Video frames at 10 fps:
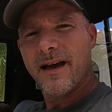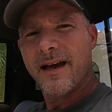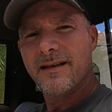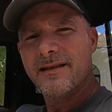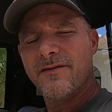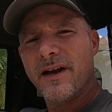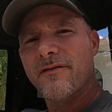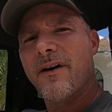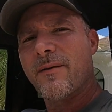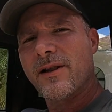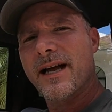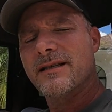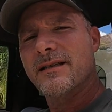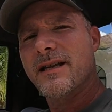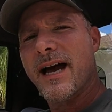and see if I can fiberglass
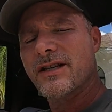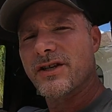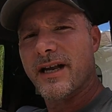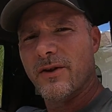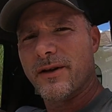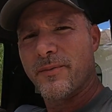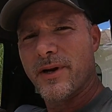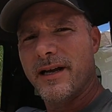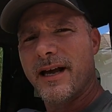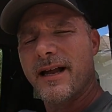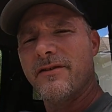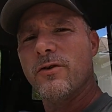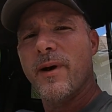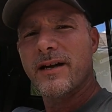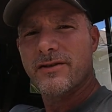this dash and get it looking pretty again
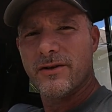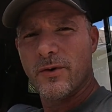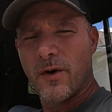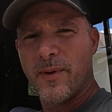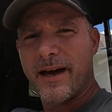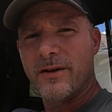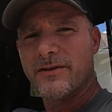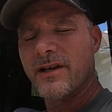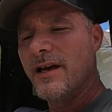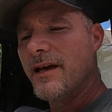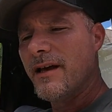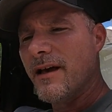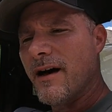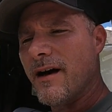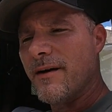to match the door panels.
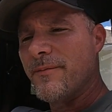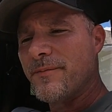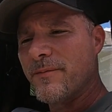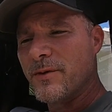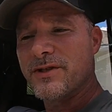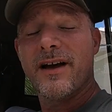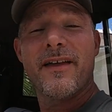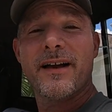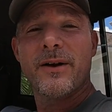We'll see how that